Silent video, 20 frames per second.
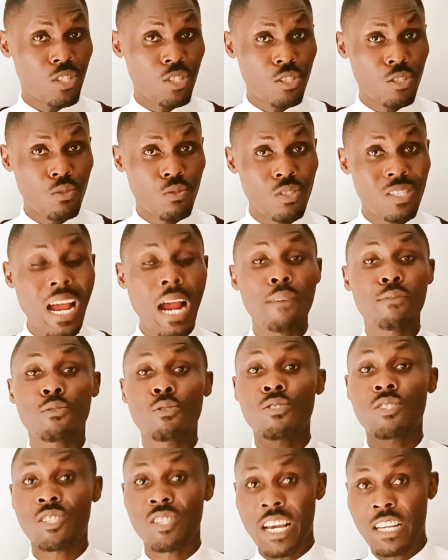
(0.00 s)
questions
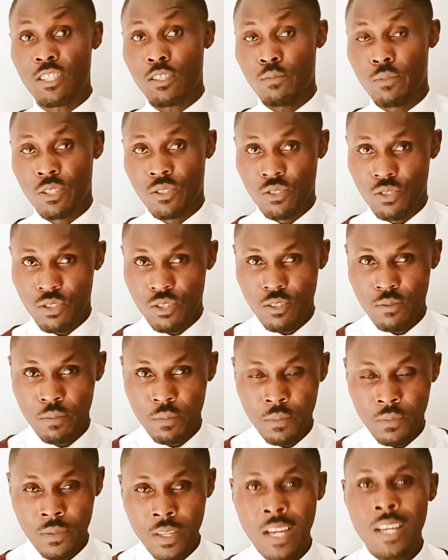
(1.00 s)
after statements.